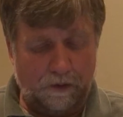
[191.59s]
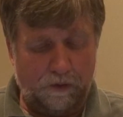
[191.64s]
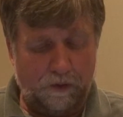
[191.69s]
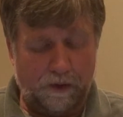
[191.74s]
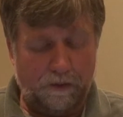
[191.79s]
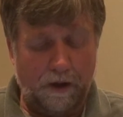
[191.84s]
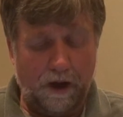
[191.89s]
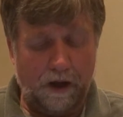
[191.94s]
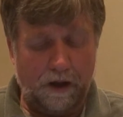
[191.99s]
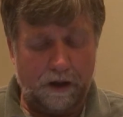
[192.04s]

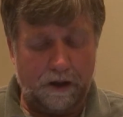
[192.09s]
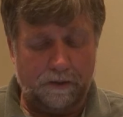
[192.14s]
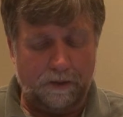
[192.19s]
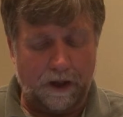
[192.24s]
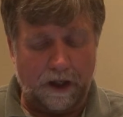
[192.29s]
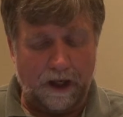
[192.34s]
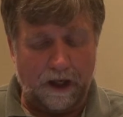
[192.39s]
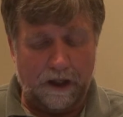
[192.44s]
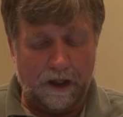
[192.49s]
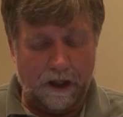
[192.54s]

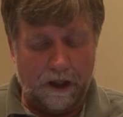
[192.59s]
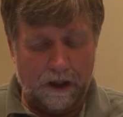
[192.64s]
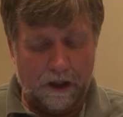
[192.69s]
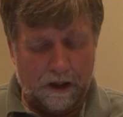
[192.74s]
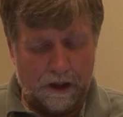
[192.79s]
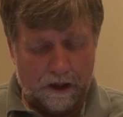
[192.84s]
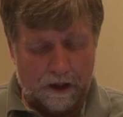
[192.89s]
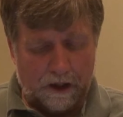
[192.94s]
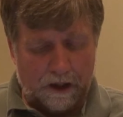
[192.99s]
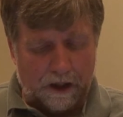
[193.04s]
Remarkable.
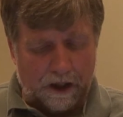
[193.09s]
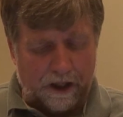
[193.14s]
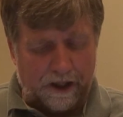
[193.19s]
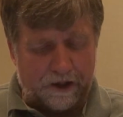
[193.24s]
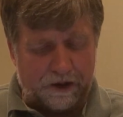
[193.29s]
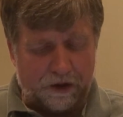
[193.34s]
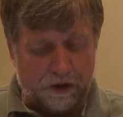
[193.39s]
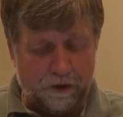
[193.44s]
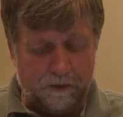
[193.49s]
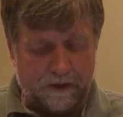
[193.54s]
I, I
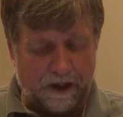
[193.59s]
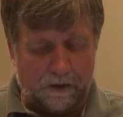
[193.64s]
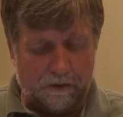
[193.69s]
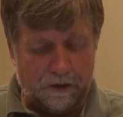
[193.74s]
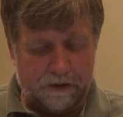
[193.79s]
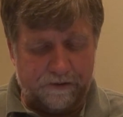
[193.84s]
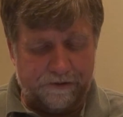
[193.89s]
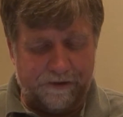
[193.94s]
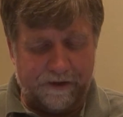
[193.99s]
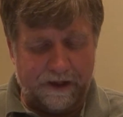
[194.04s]
assumed I
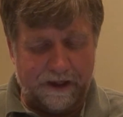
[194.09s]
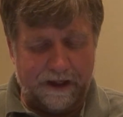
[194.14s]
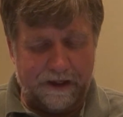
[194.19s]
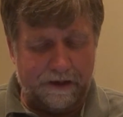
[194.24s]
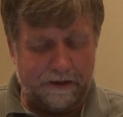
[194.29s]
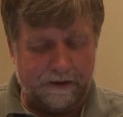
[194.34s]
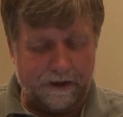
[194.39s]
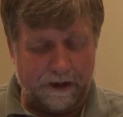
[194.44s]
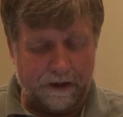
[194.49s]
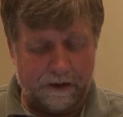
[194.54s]
wouldn't feel
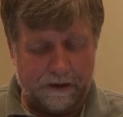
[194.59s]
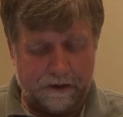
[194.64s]
anything.